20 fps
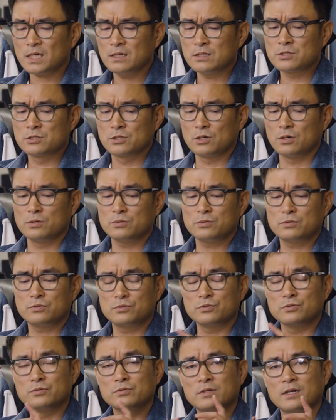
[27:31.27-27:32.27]
So
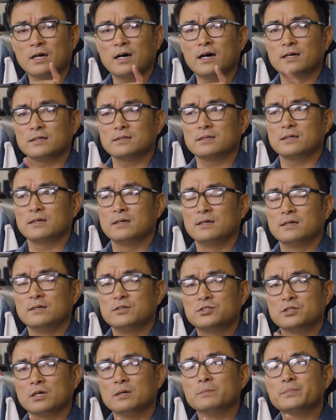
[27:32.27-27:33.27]
do not
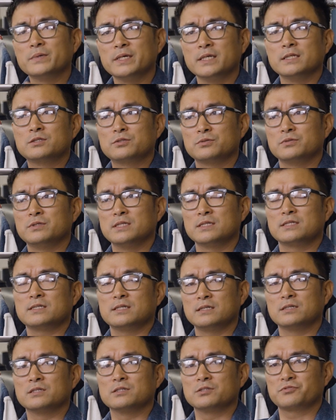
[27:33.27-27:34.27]
jump into this
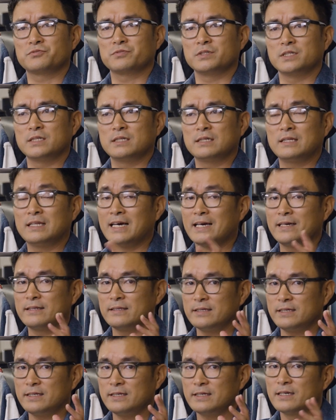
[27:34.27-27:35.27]
industry
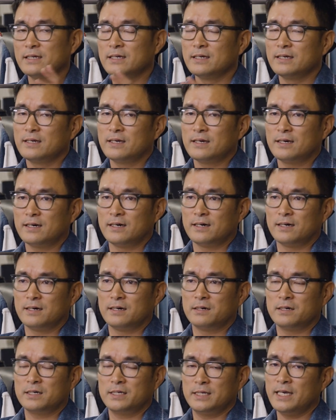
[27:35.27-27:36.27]
lightly.
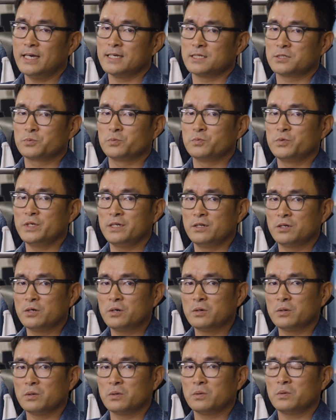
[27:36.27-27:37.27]
Yes, we
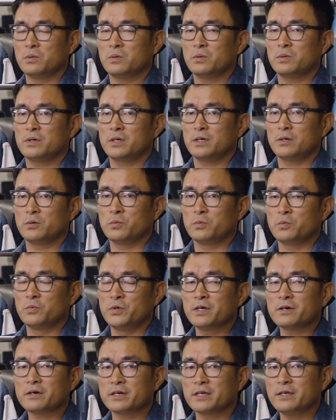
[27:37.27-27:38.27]
know
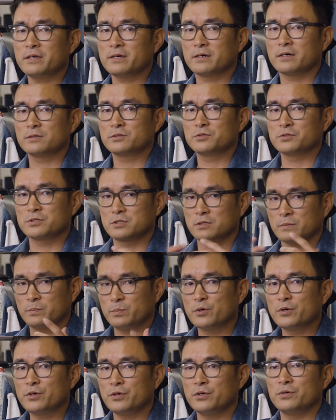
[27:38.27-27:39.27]
we are here to
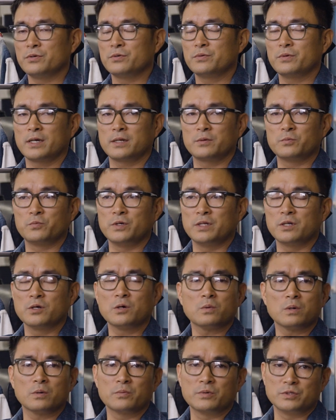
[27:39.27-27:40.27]
support you, and we
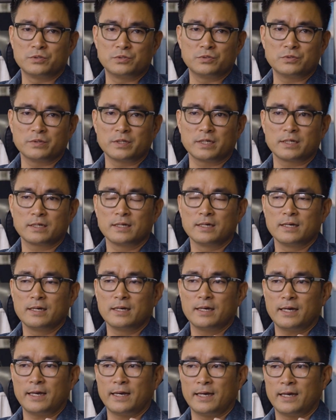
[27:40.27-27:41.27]
know what we're doing,
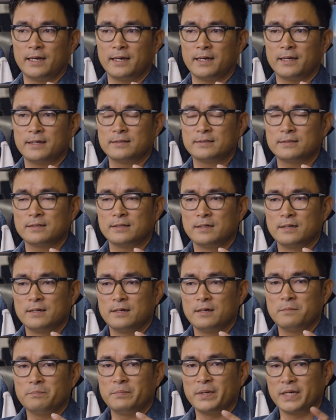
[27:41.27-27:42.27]
and
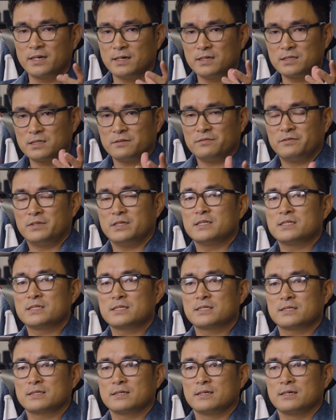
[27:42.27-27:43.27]
because of
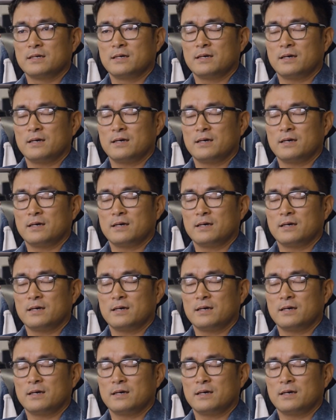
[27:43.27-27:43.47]
this